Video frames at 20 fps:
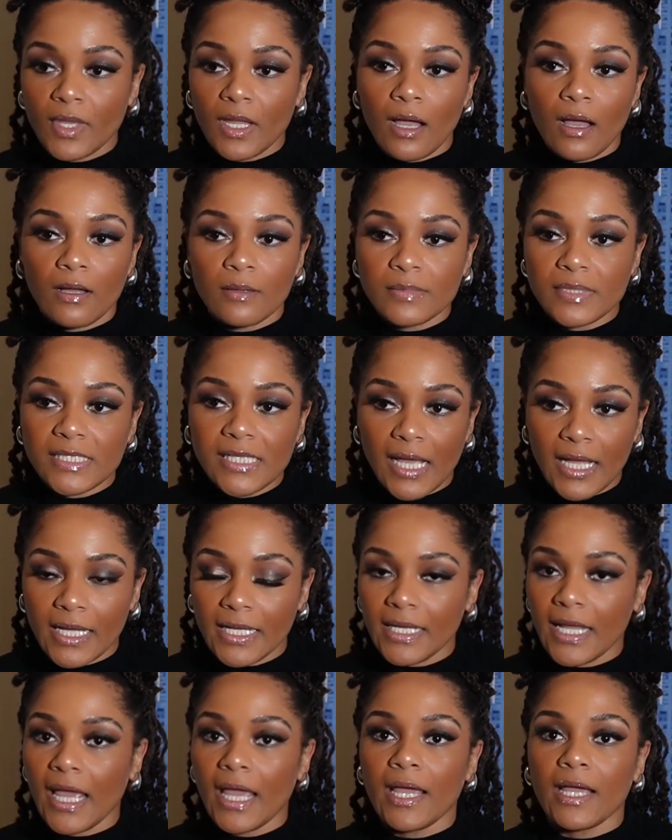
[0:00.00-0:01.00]
um,
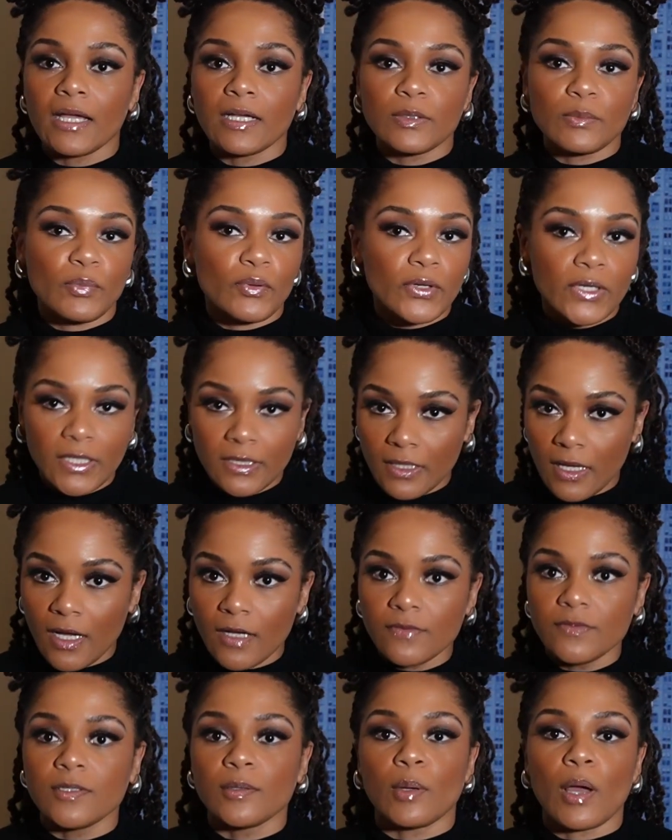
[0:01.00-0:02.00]
secondhand,
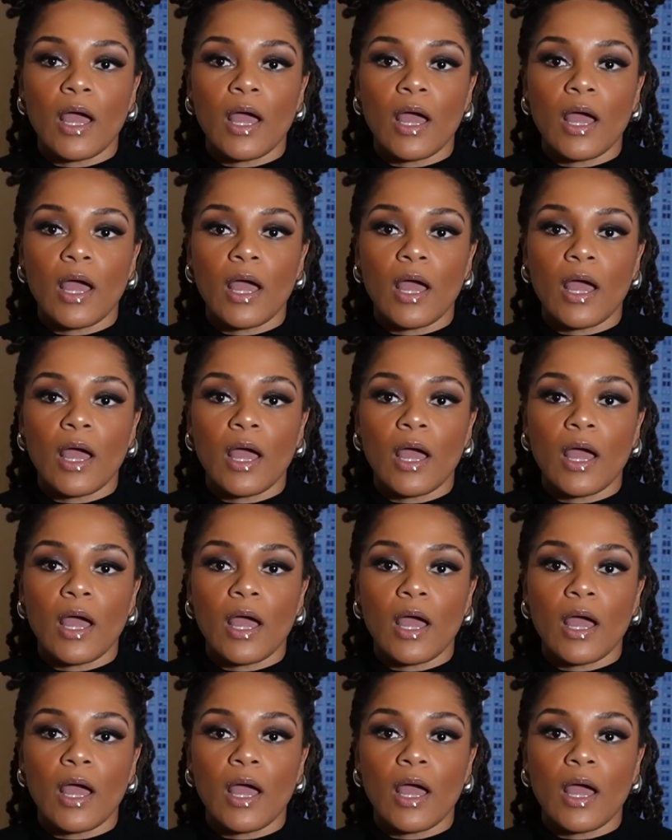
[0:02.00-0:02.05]
pre-loved.